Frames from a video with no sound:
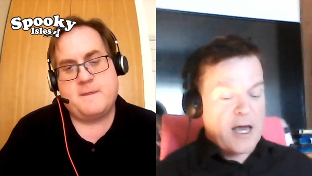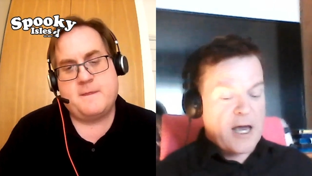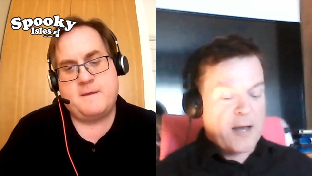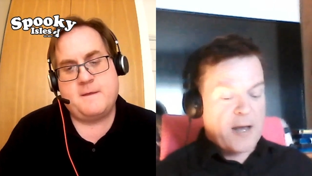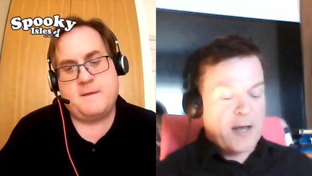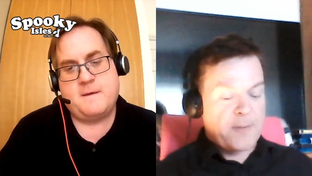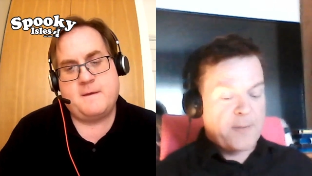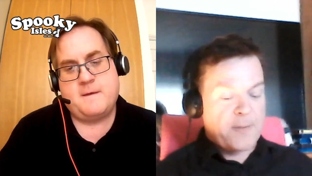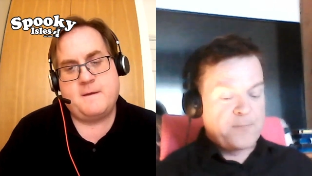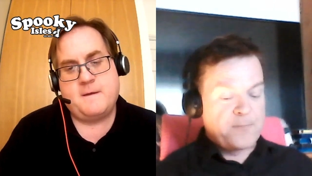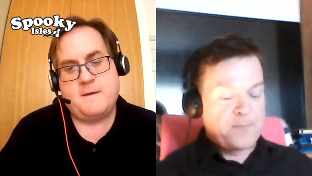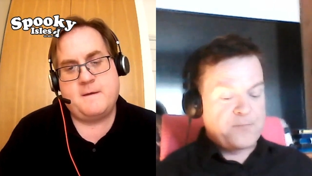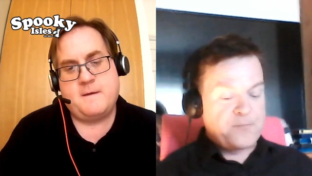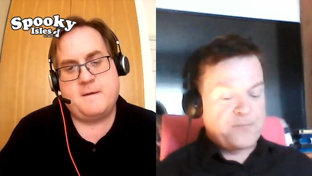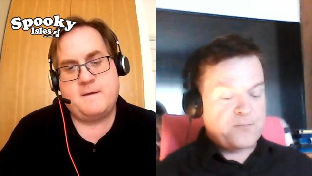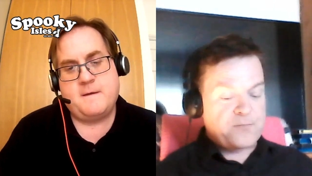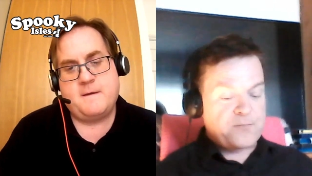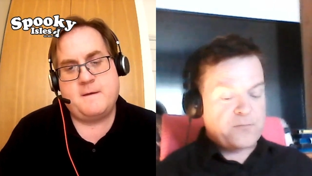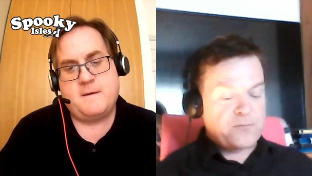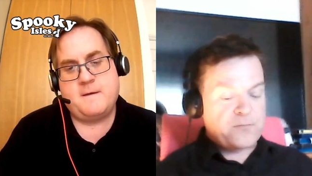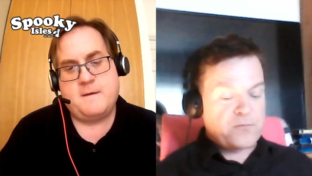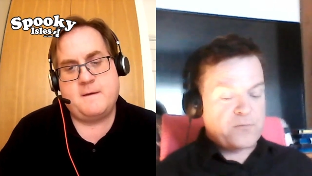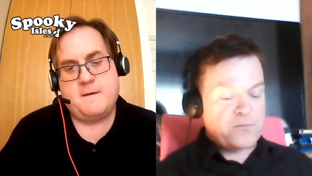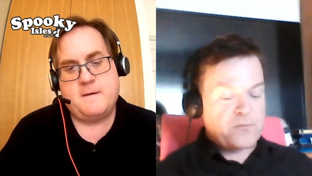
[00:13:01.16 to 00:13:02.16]
Speaker 1: um
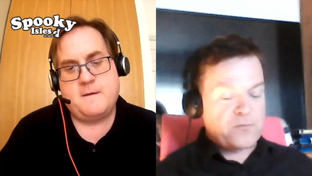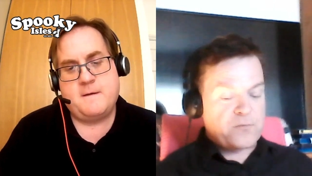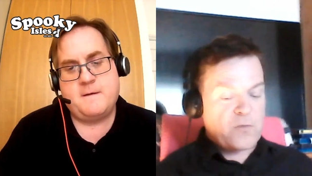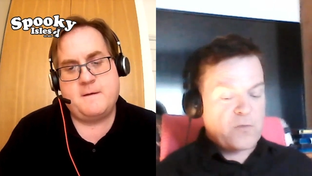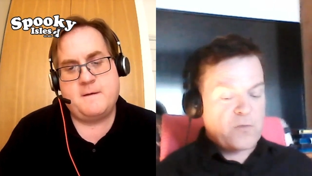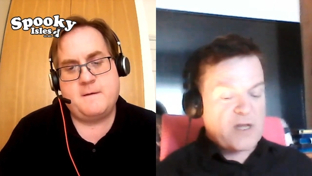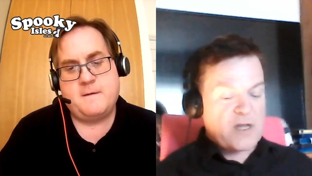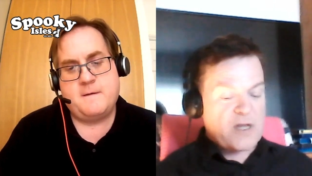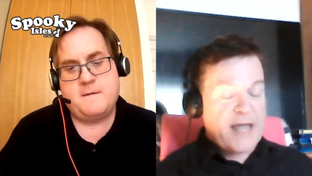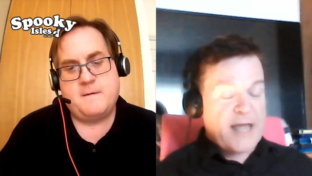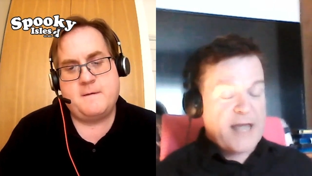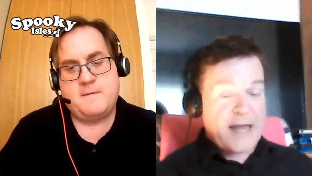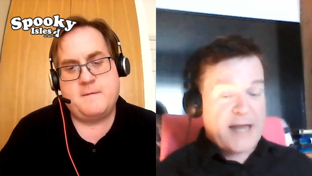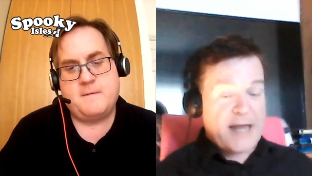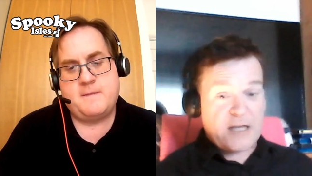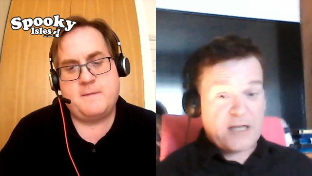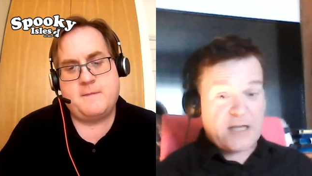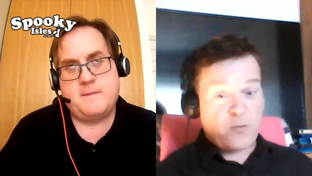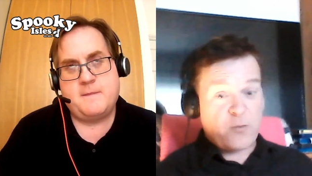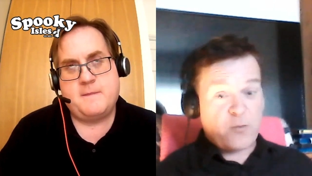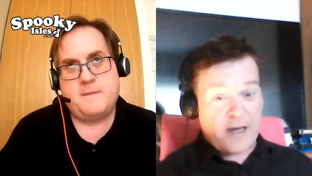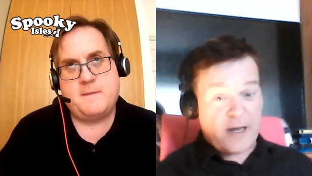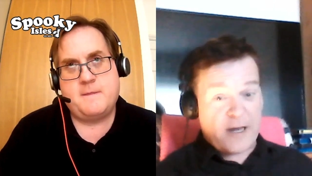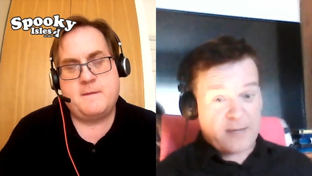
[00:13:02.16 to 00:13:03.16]

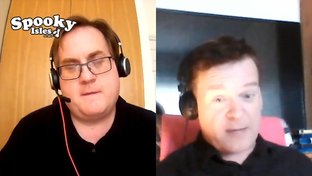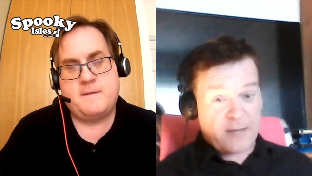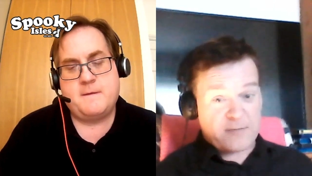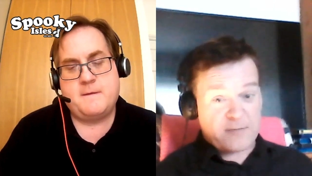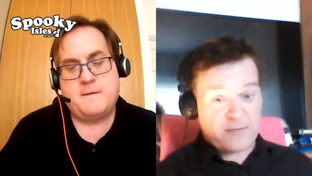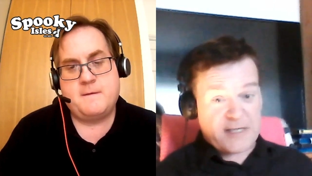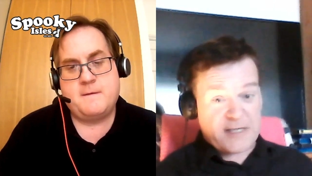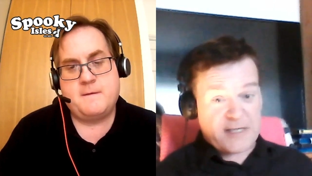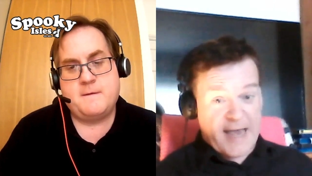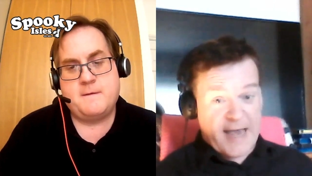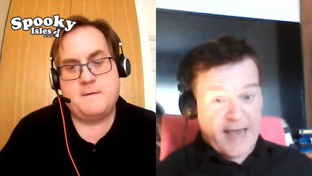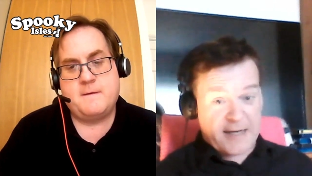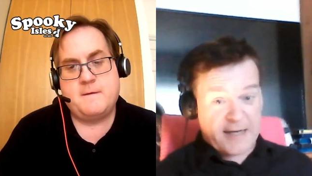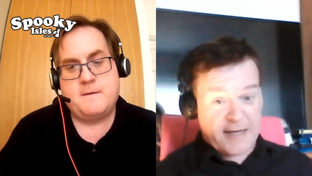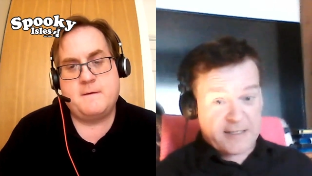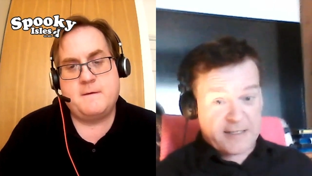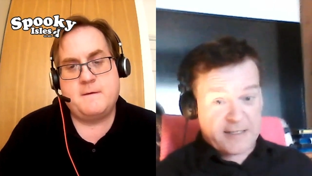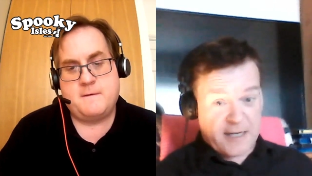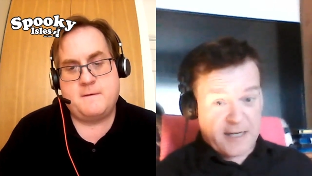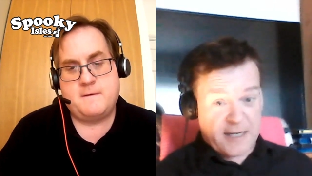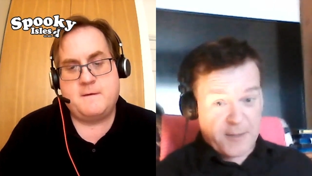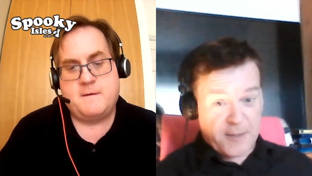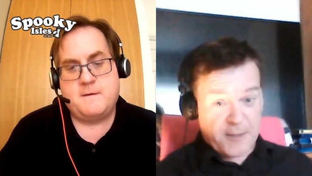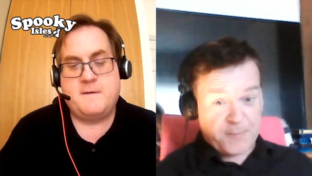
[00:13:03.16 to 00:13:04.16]
Kenneth Williams, the
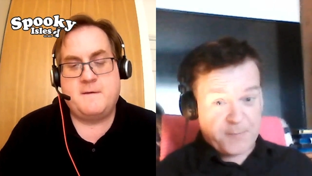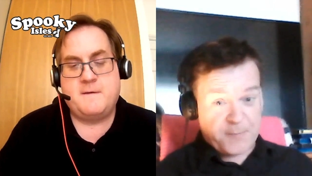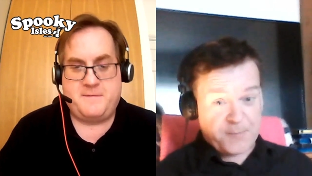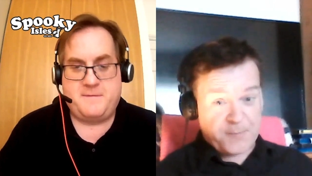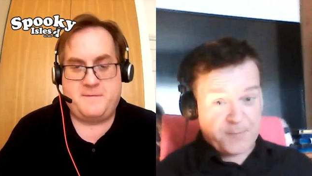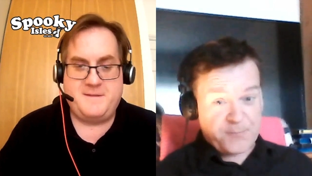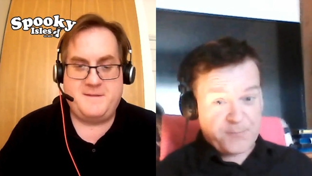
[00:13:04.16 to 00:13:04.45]
actor,